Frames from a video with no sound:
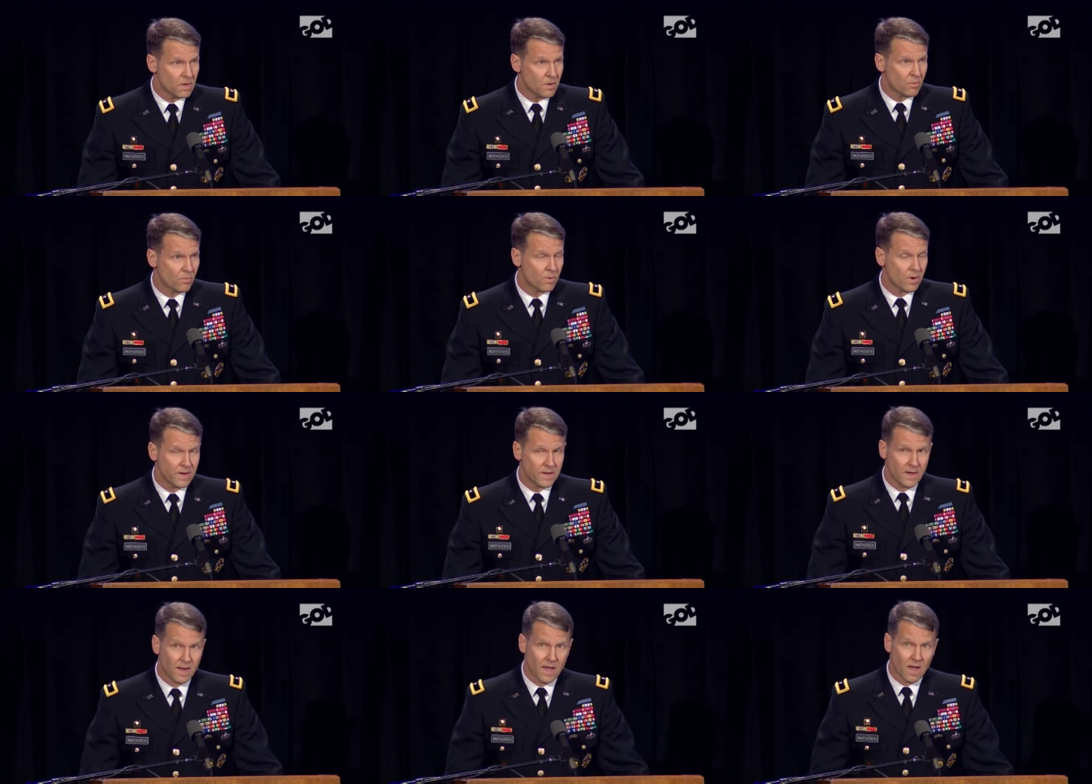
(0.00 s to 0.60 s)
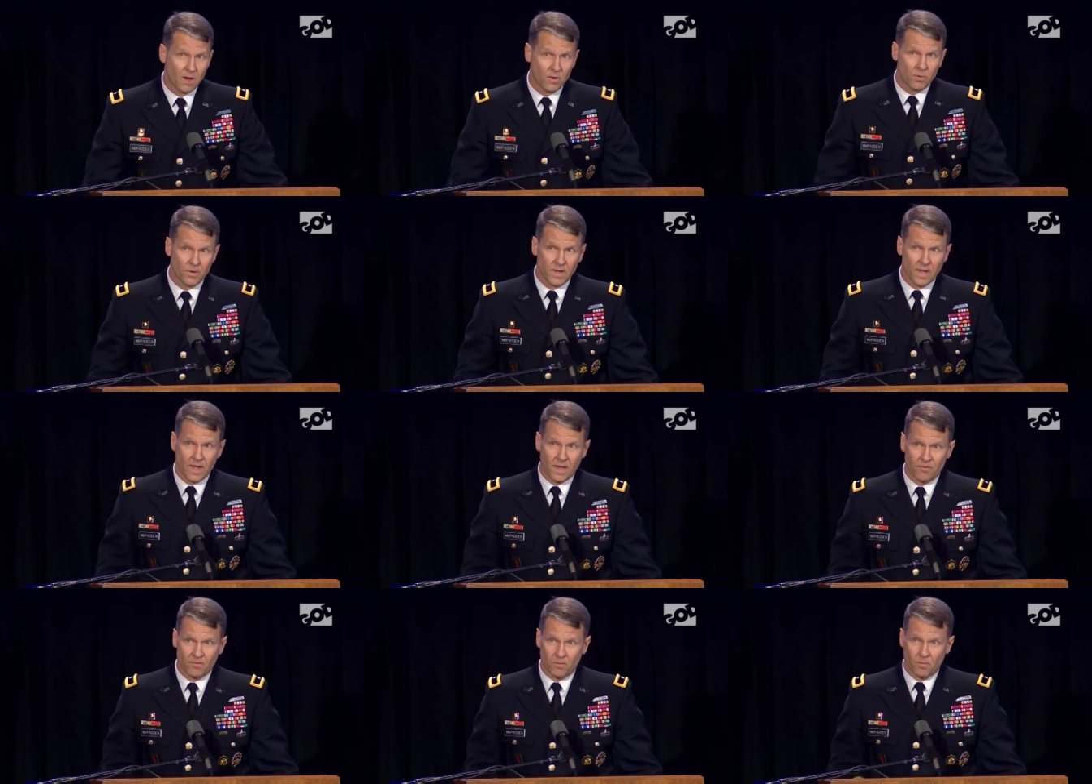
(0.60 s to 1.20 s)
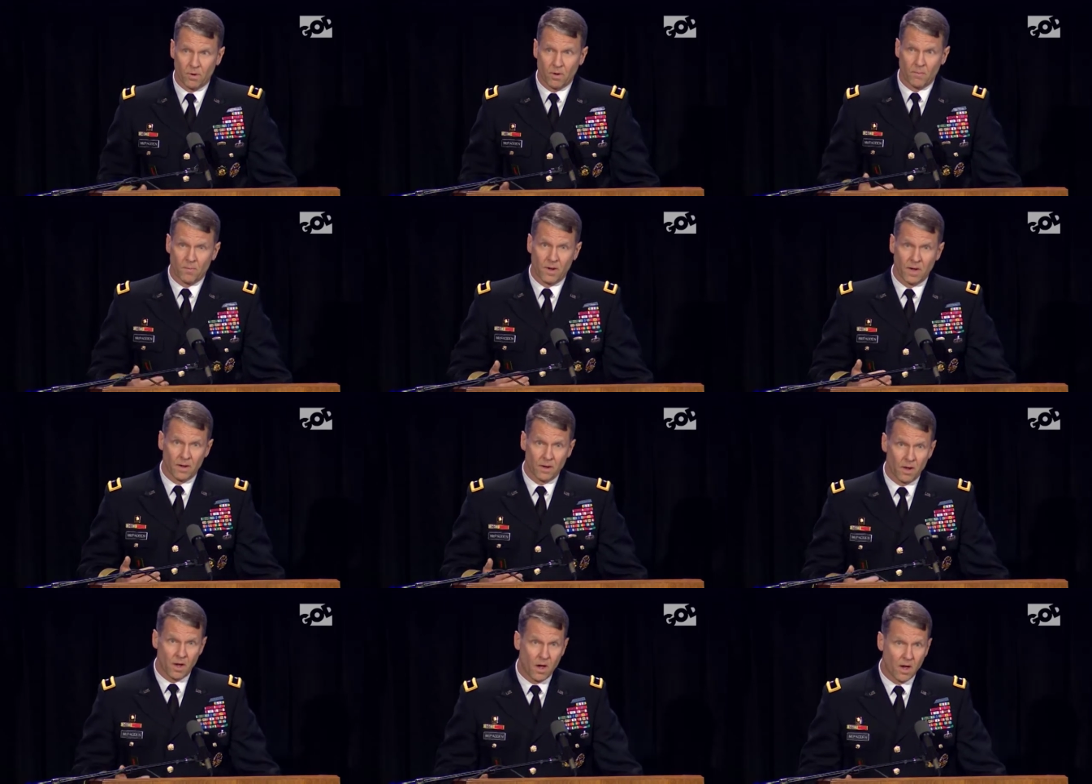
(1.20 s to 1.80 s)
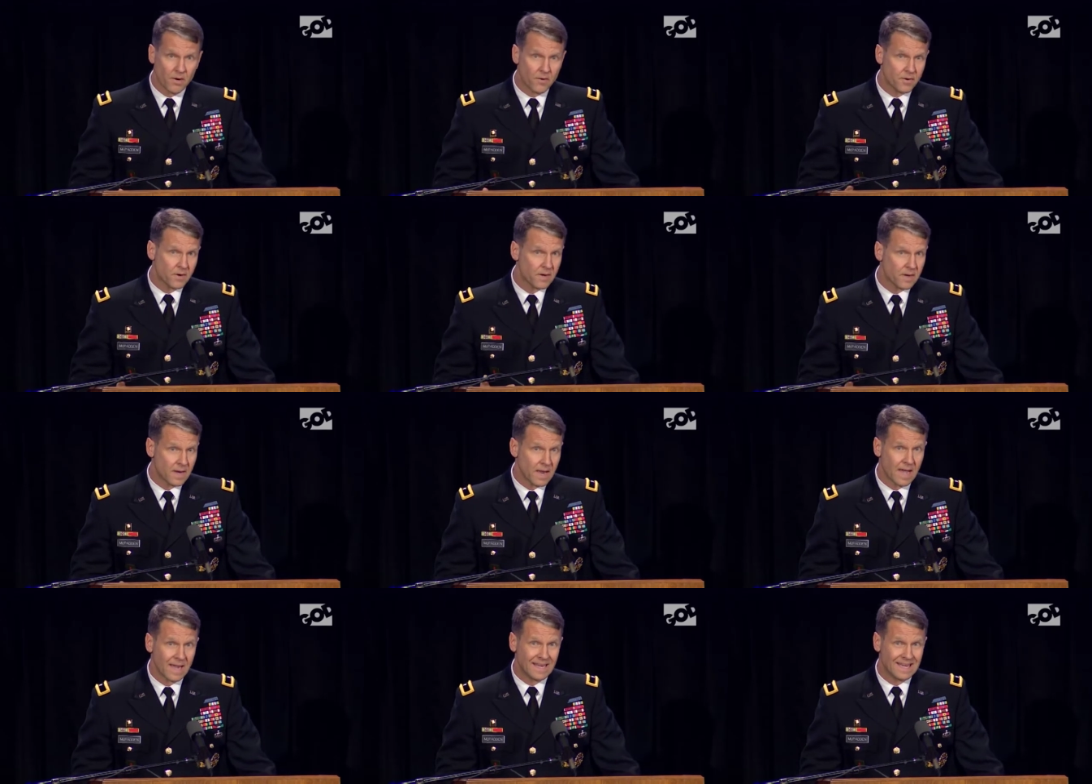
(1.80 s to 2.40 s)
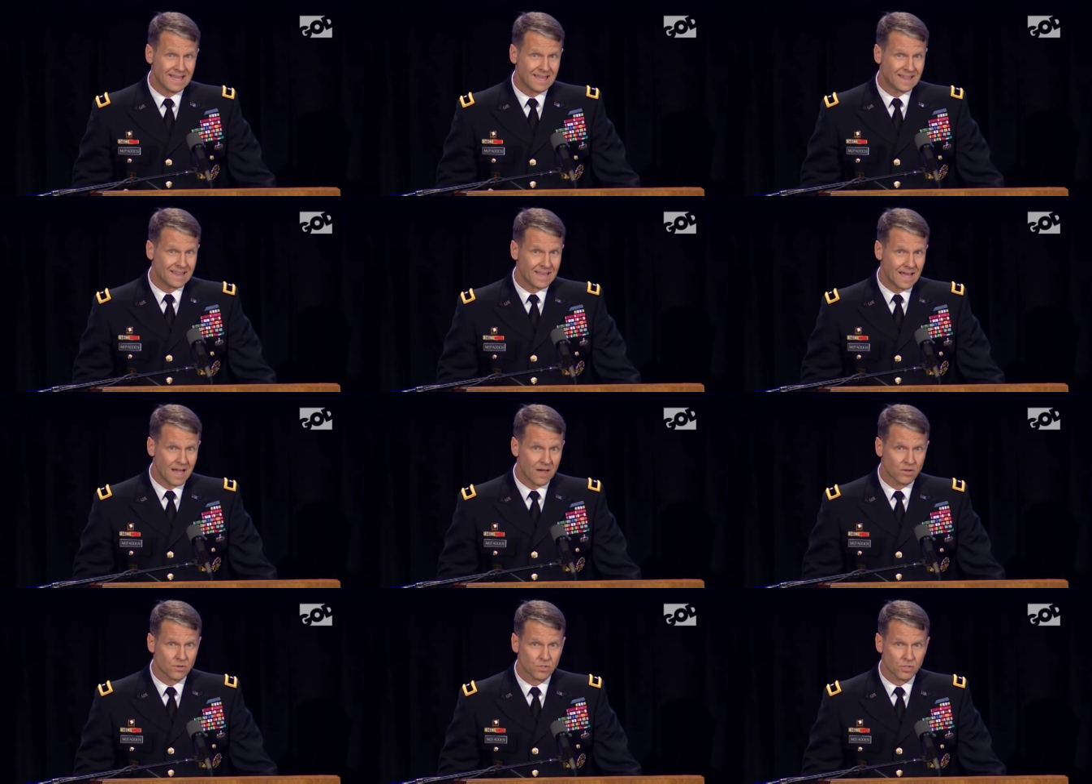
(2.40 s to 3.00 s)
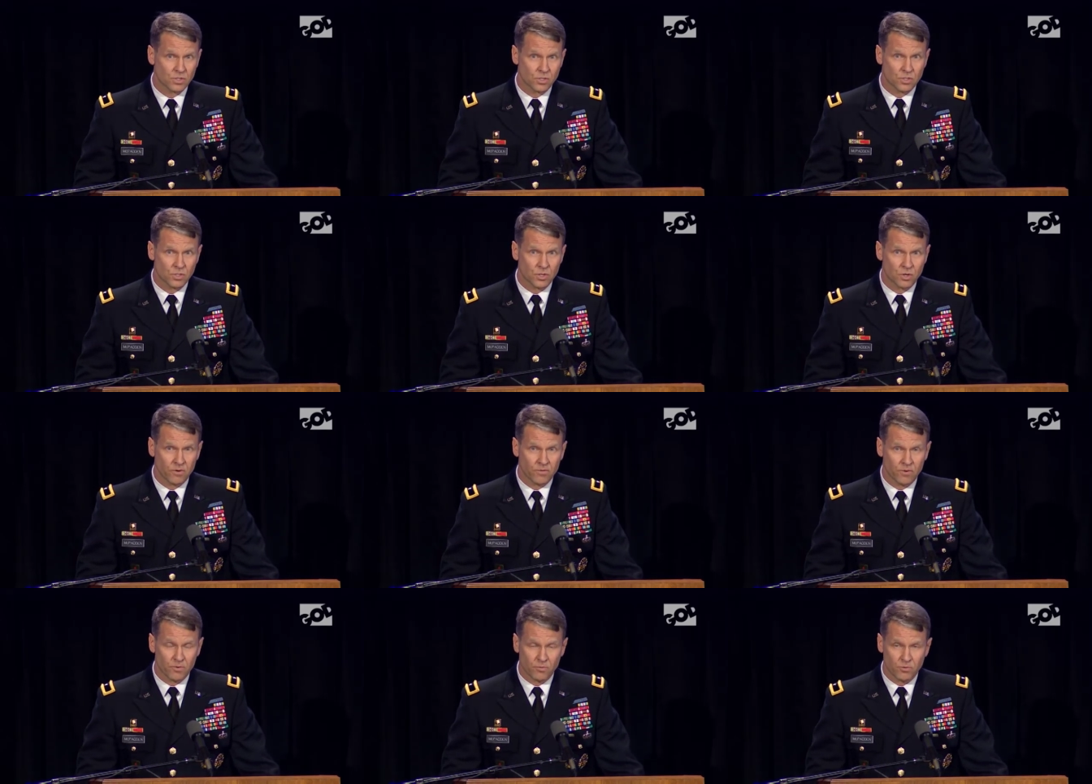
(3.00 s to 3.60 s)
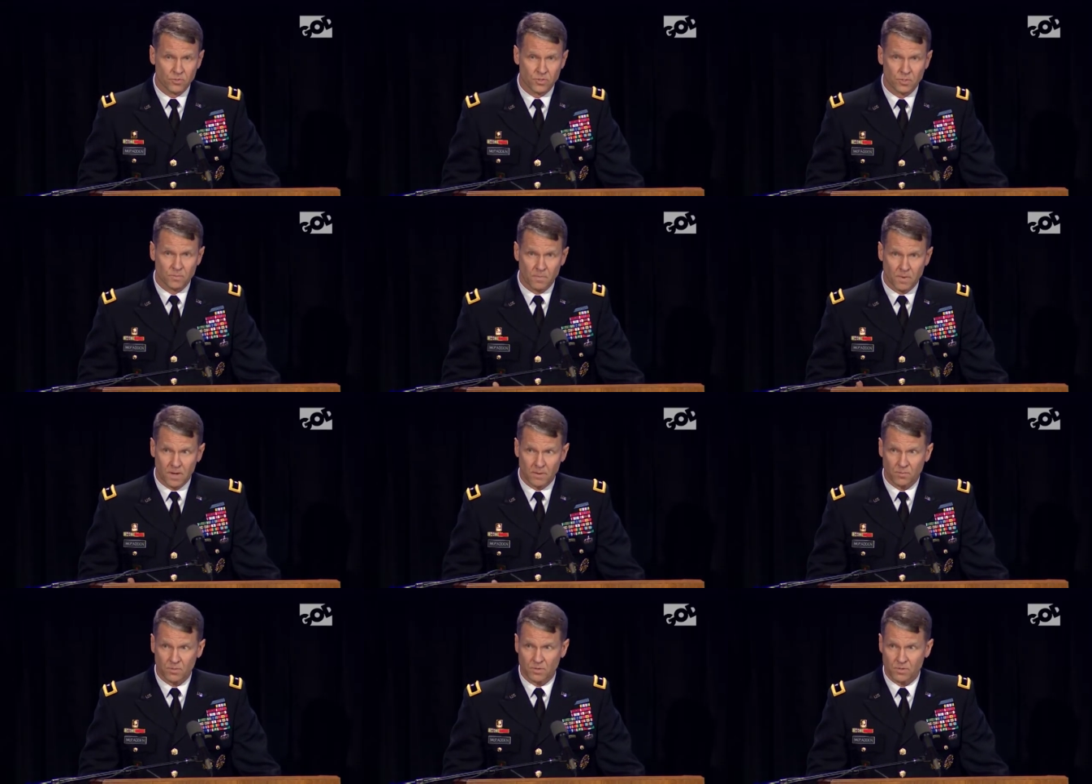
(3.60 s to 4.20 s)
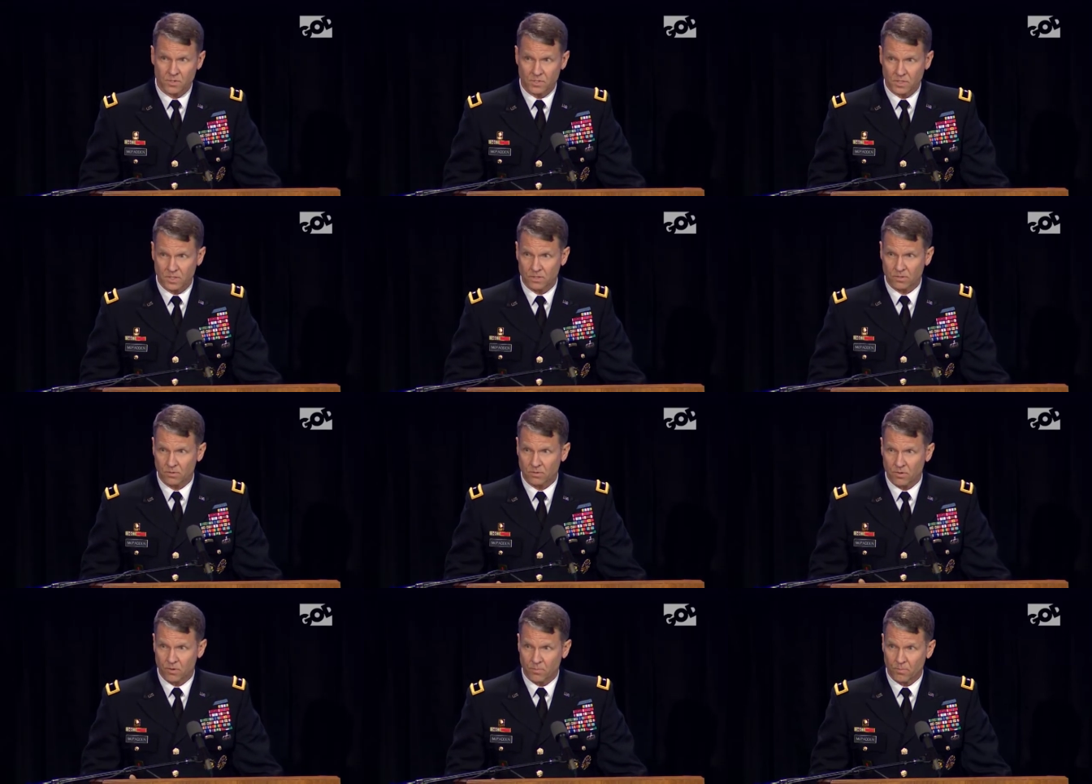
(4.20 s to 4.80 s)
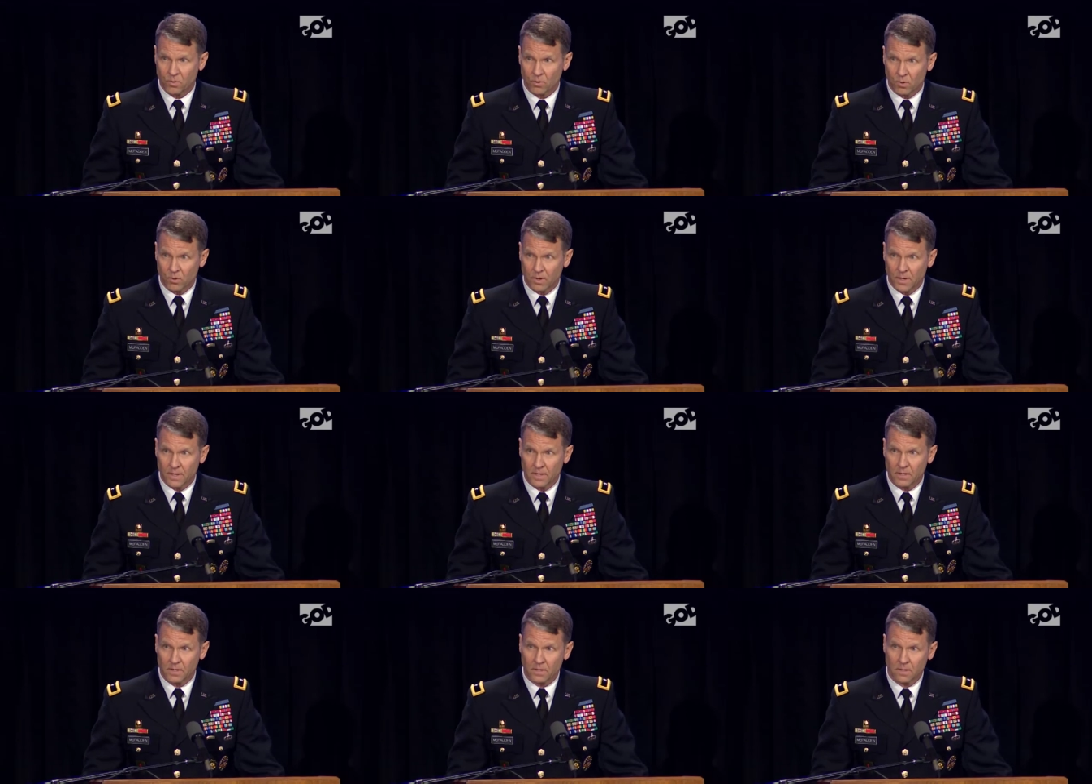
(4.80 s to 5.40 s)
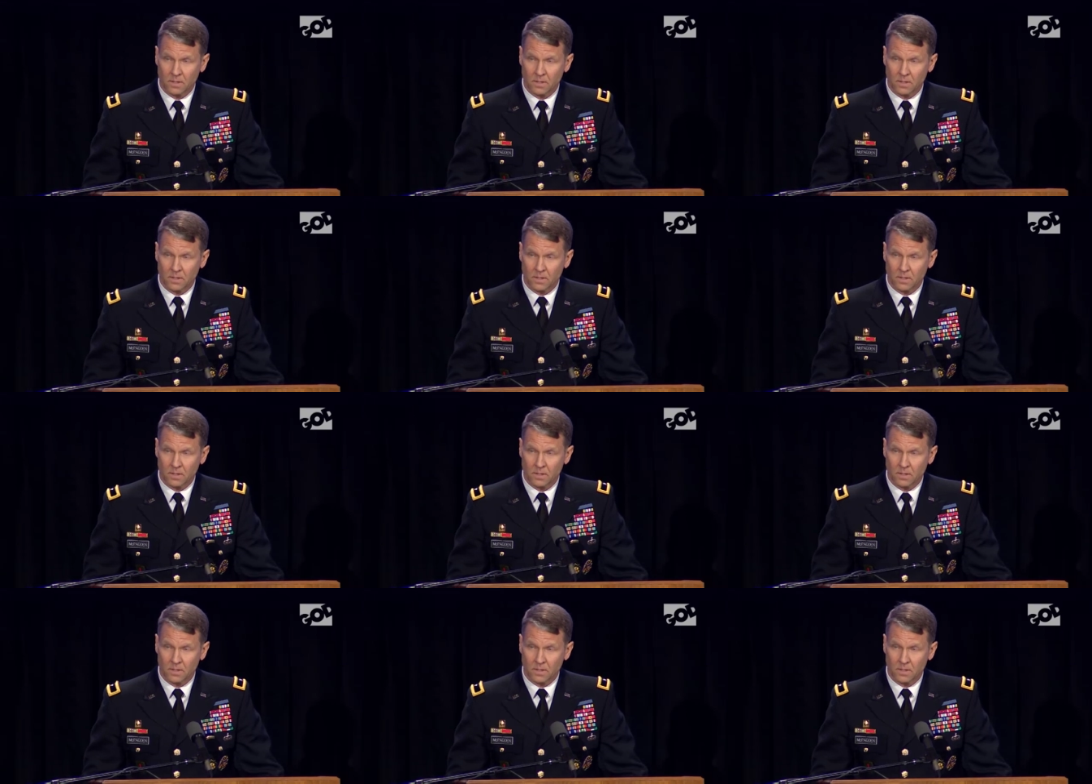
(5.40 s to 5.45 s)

Right now, we have about 190,000 service members either deployed